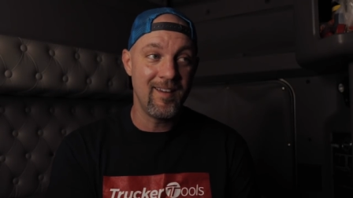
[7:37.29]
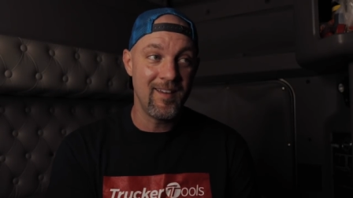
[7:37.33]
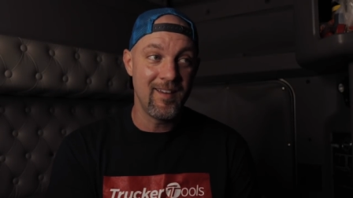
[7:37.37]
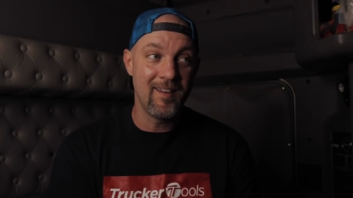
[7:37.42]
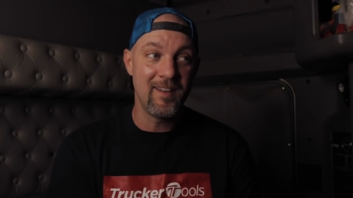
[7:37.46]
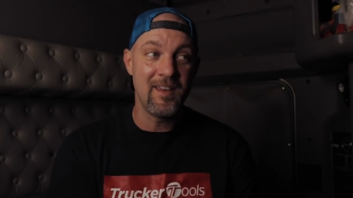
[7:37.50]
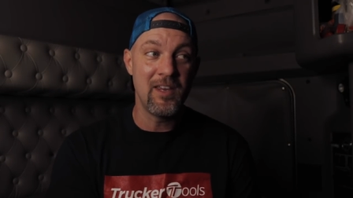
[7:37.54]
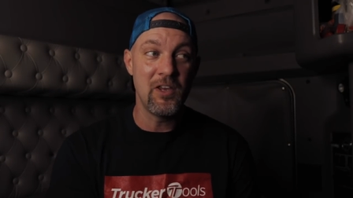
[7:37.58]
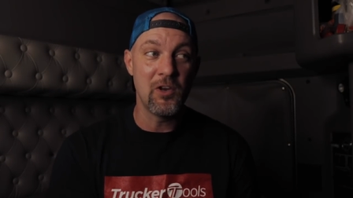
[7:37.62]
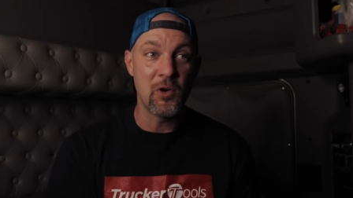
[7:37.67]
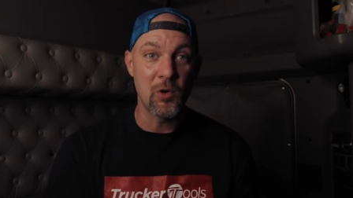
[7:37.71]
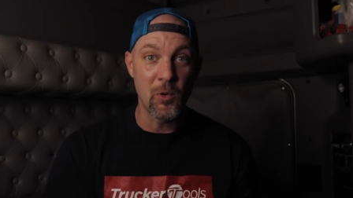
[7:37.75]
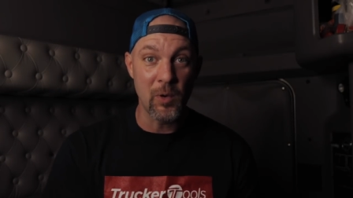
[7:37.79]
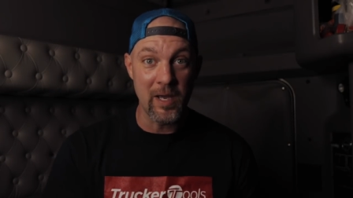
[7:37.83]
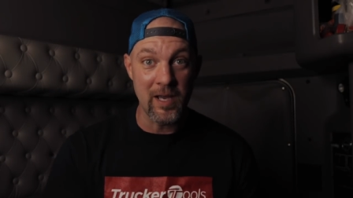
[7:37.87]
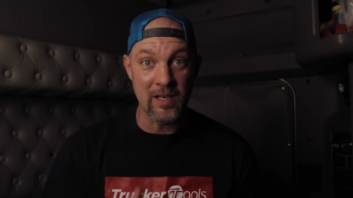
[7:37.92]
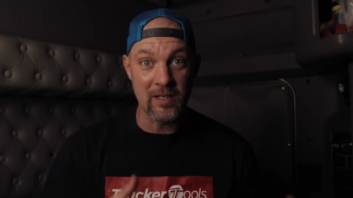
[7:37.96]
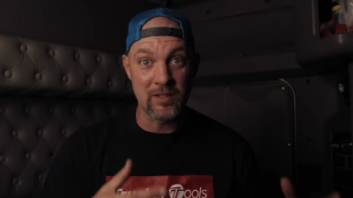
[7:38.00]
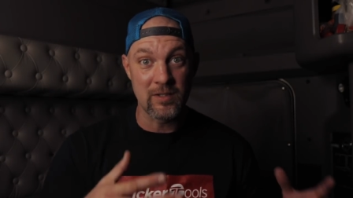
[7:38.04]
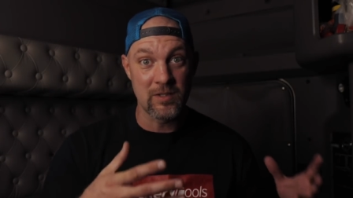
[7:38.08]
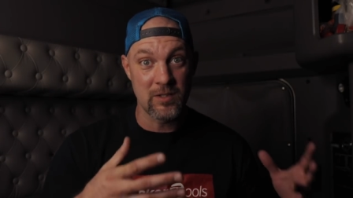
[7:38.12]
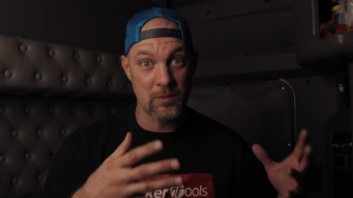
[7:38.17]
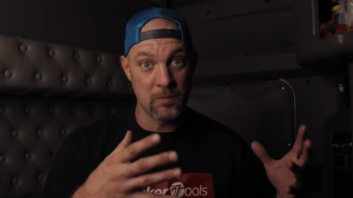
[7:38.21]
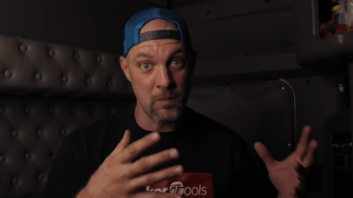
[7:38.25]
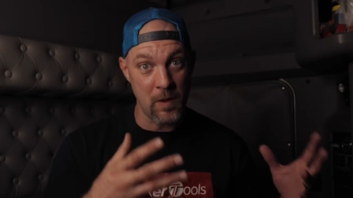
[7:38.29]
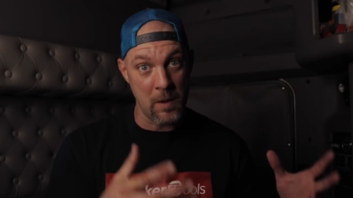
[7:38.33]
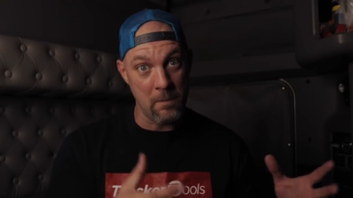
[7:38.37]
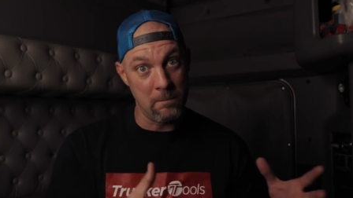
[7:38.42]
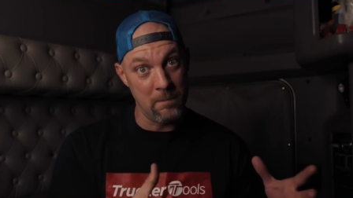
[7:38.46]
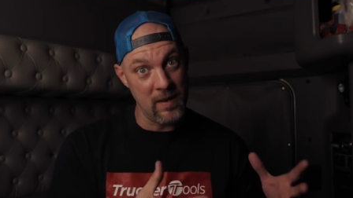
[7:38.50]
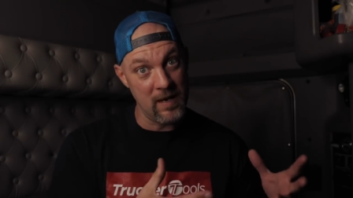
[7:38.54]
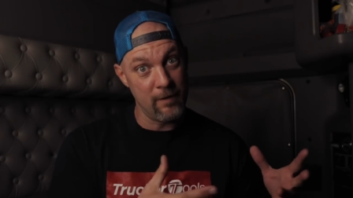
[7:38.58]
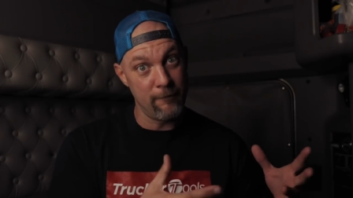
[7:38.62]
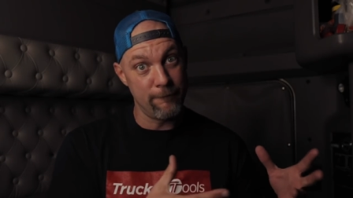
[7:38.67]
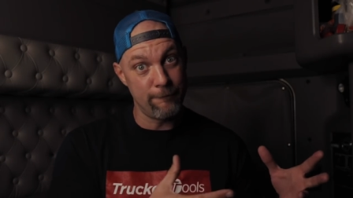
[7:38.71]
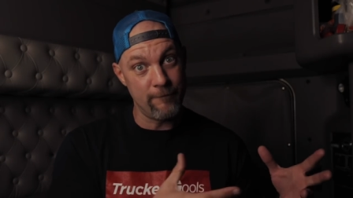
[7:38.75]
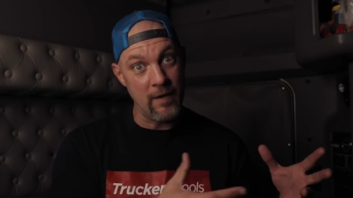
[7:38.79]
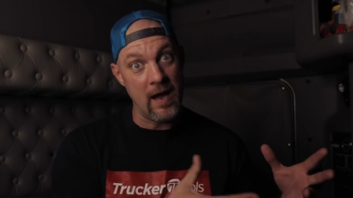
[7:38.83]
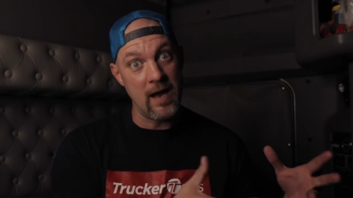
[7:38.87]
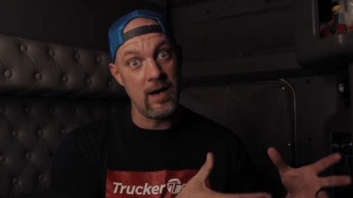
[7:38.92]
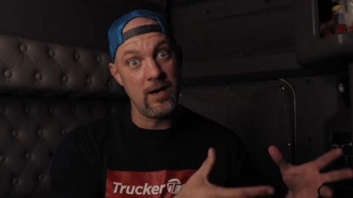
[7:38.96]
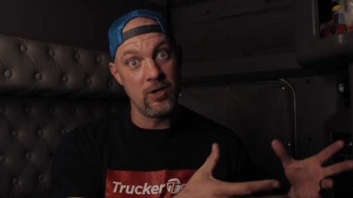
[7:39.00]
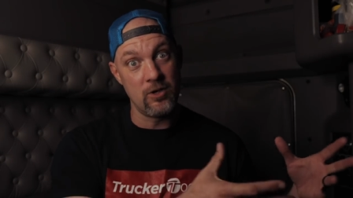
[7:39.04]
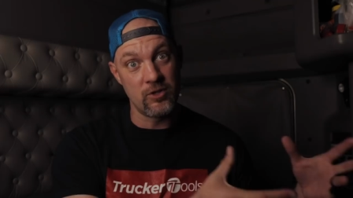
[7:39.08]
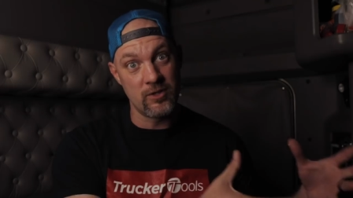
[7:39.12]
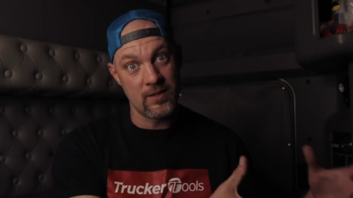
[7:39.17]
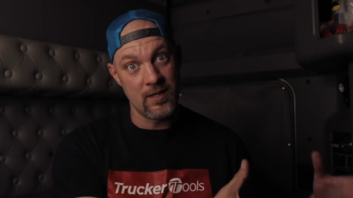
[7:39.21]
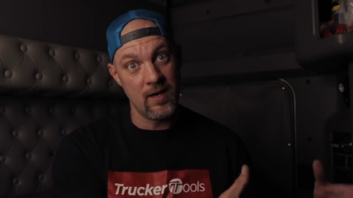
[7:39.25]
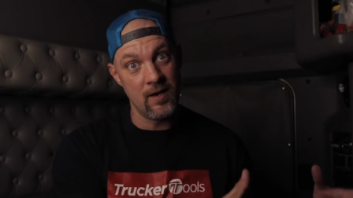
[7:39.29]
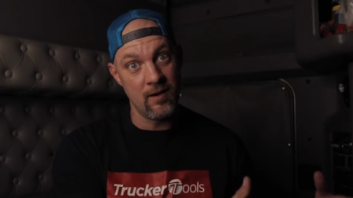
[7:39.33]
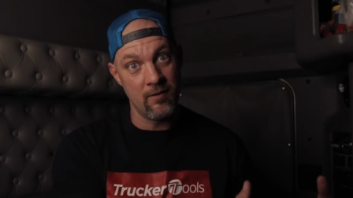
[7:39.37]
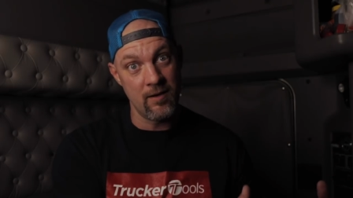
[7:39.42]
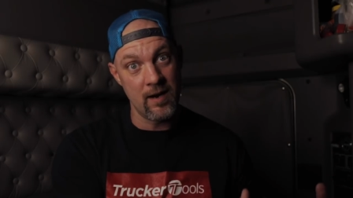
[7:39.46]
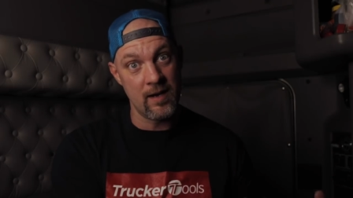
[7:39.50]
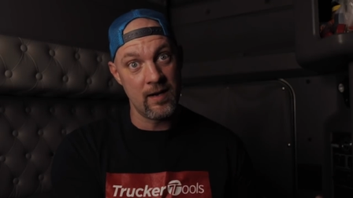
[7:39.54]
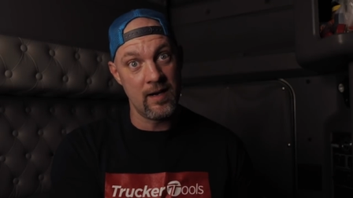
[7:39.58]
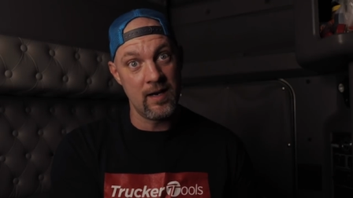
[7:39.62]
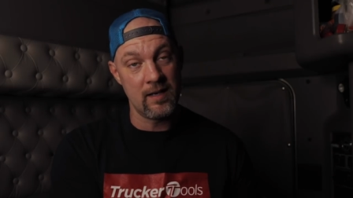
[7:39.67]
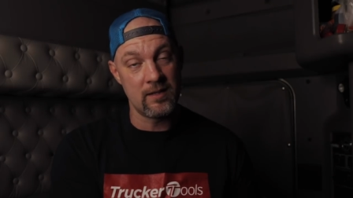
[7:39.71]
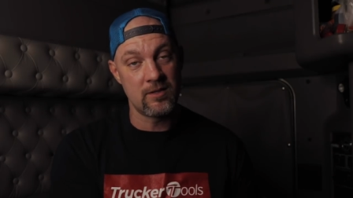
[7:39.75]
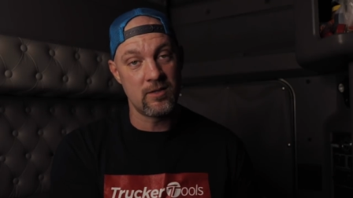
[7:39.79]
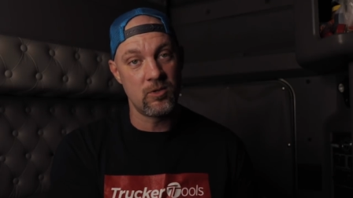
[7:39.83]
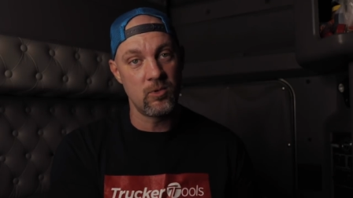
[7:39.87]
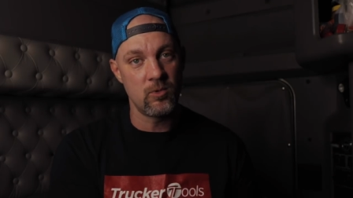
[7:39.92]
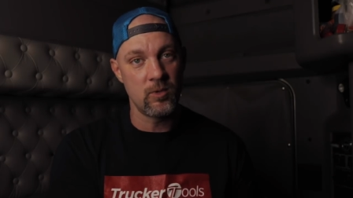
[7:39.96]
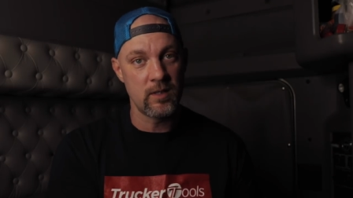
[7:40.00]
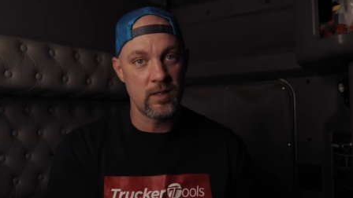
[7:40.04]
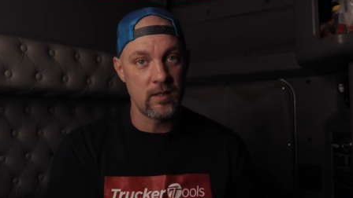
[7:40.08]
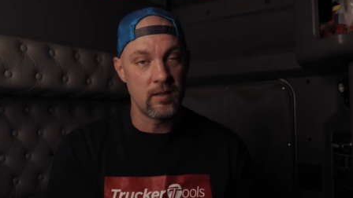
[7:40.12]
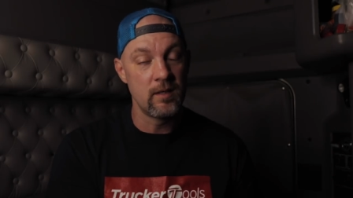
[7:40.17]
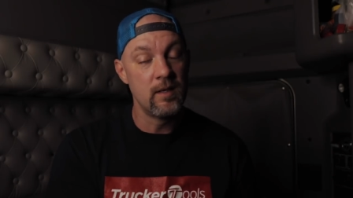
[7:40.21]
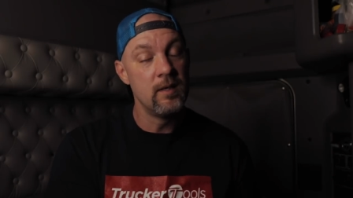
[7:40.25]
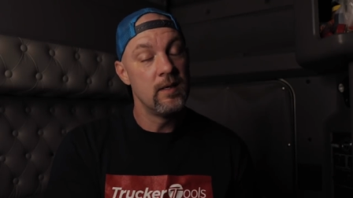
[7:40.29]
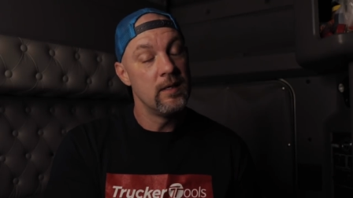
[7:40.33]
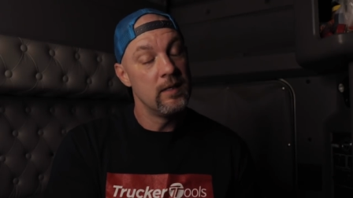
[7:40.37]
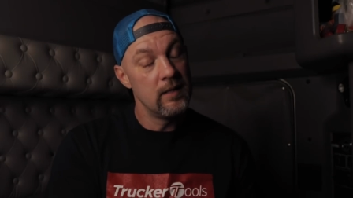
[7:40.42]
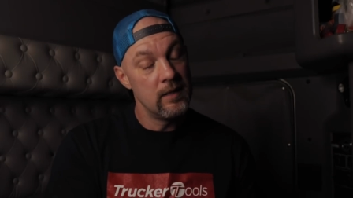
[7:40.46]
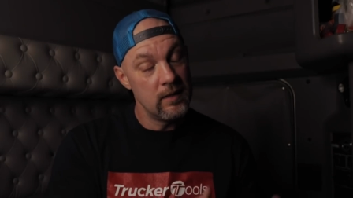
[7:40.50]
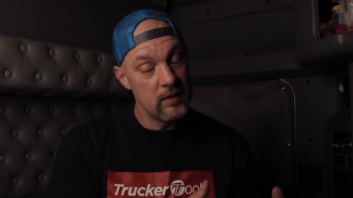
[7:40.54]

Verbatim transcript: you know, a big fire sitting right next to it,